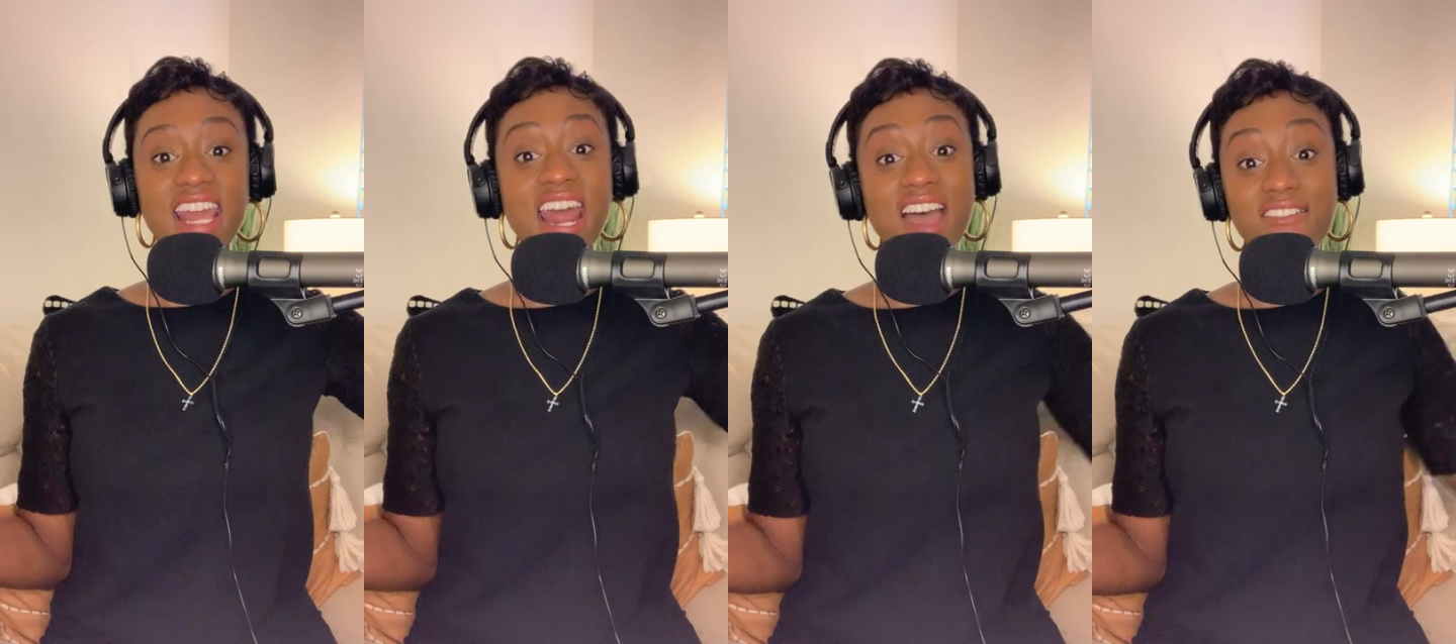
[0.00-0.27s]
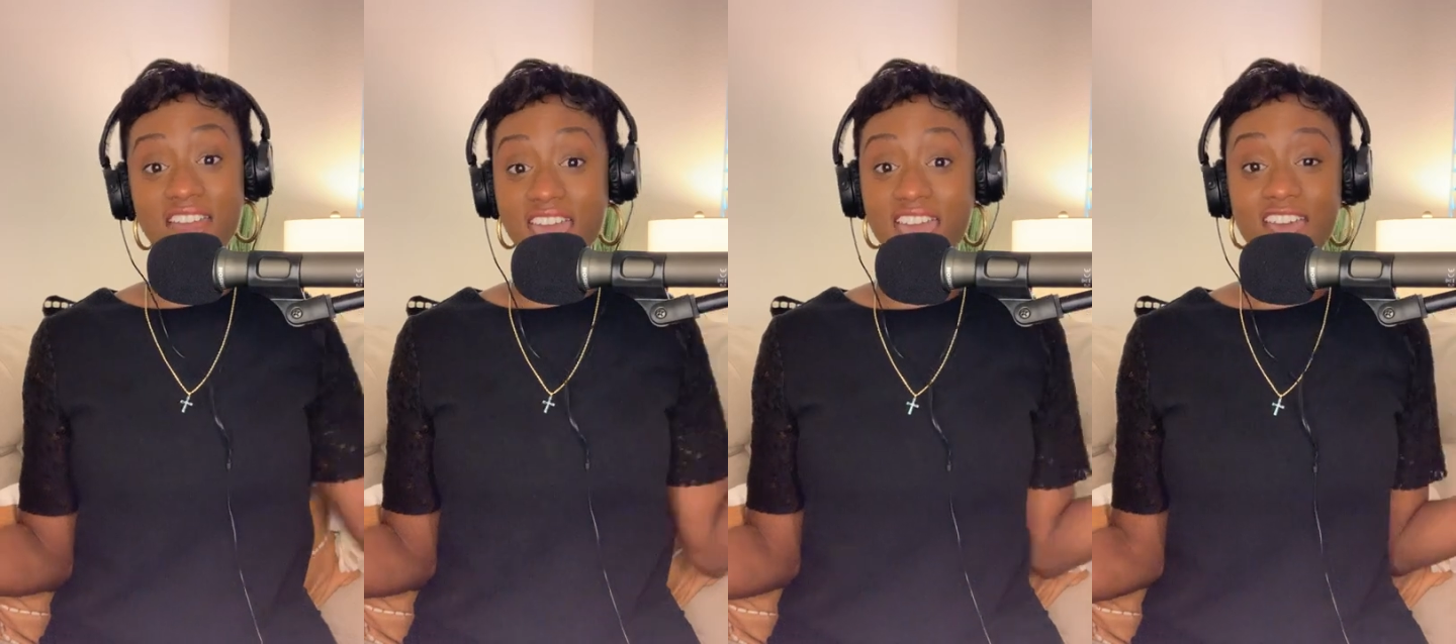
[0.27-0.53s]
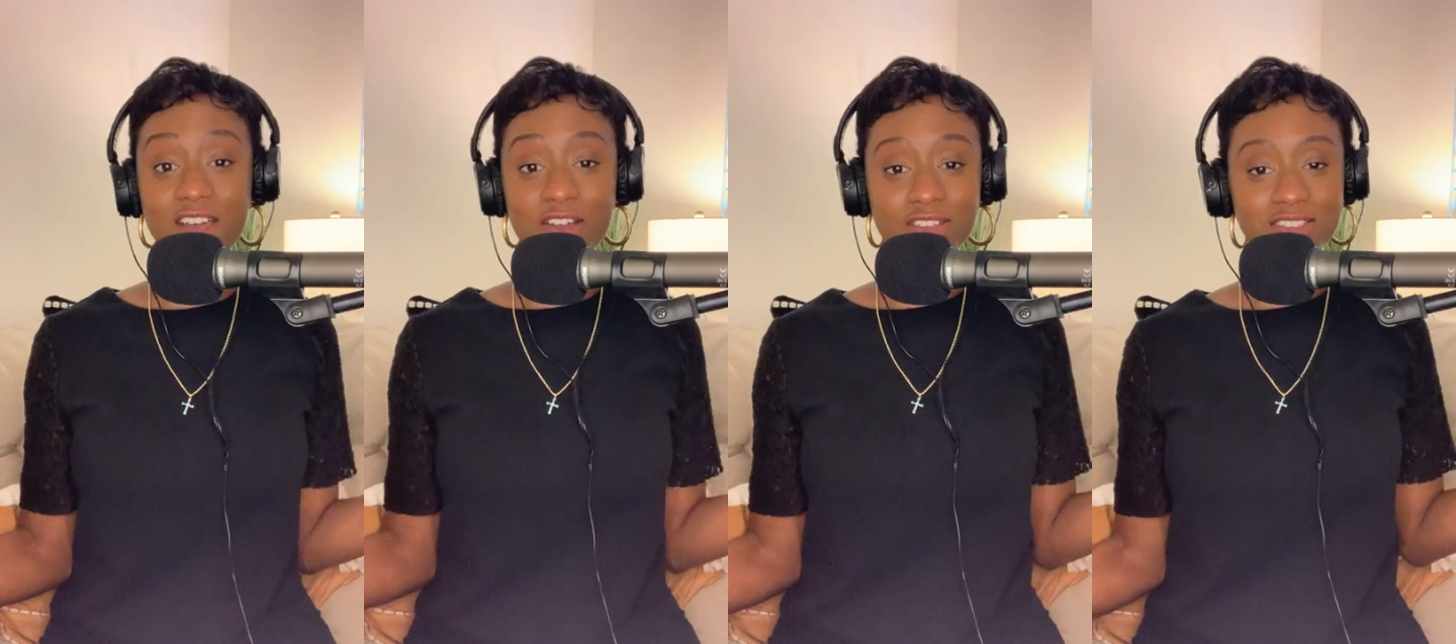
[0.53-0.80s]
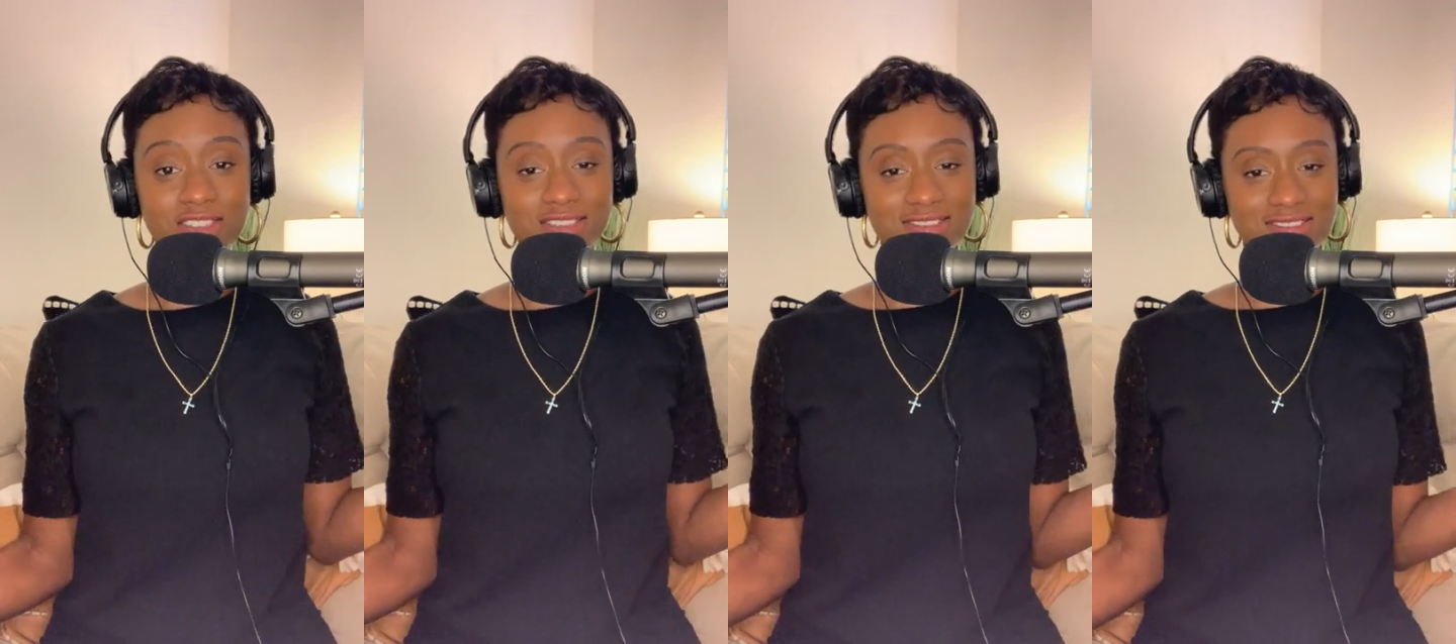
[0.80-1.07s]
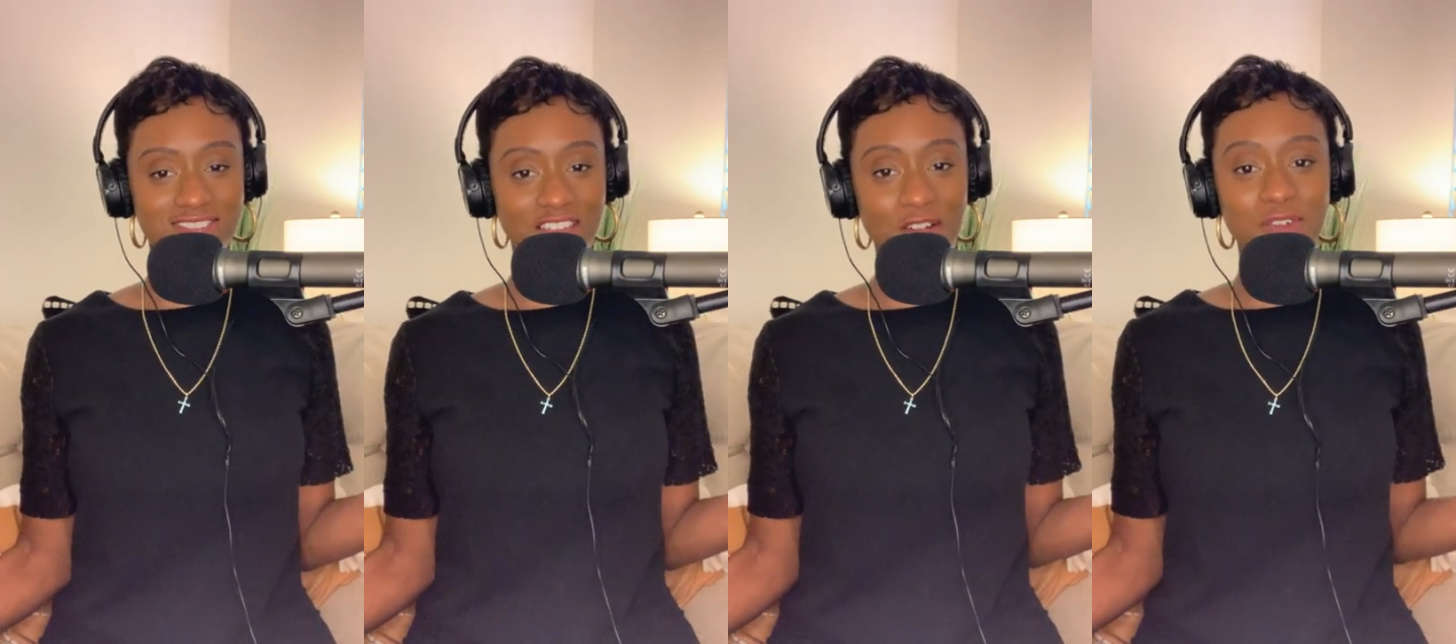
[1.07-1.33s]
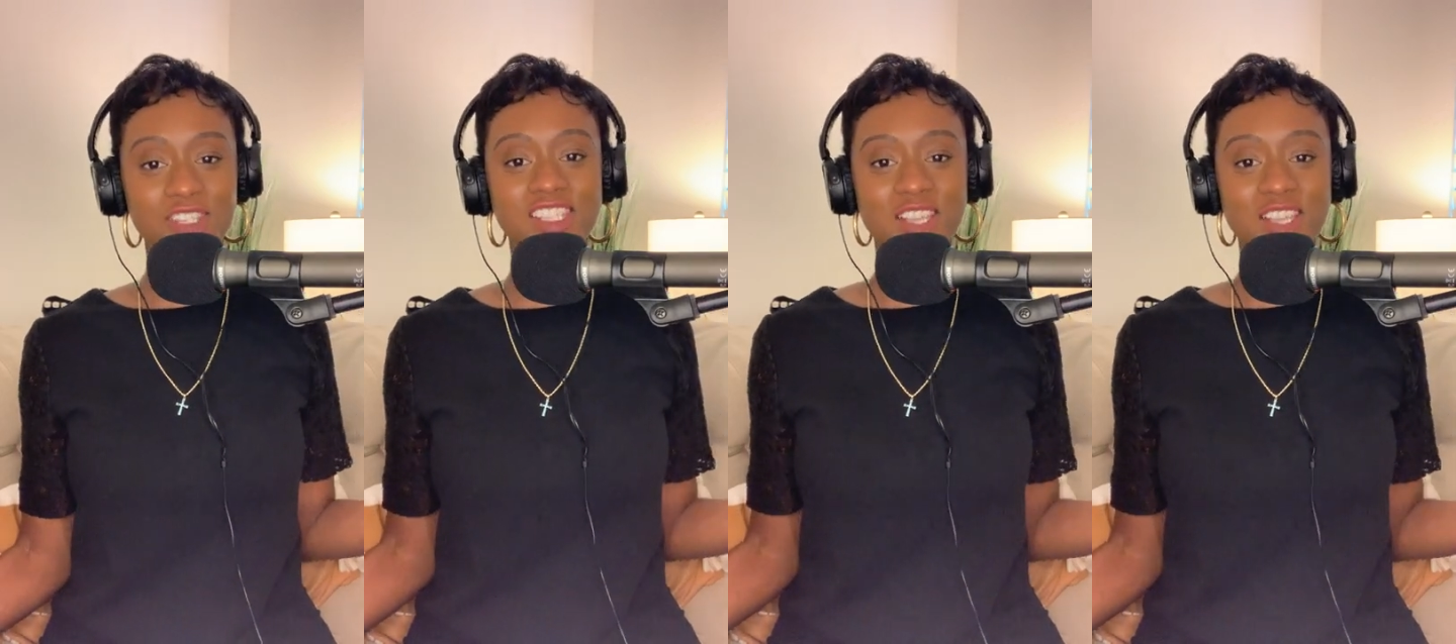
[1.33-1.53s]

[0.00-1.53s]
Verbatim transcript: And I've had, there were